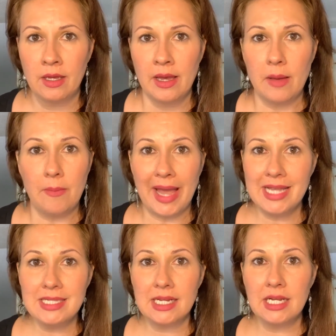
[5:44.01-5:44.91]
My
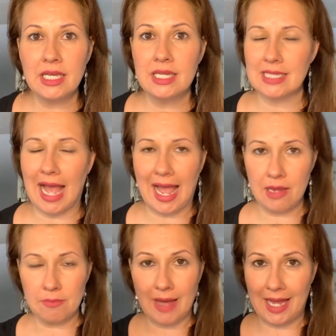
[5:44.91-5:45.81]
identity is
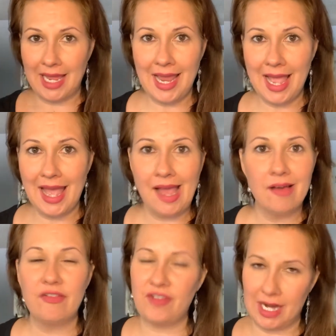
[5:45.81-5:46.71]
I'm Maria
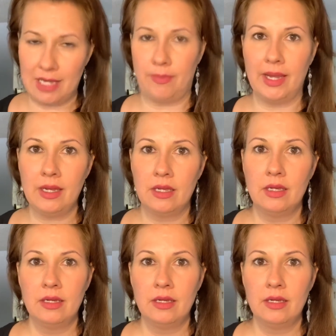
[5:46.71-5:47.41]
Felipe.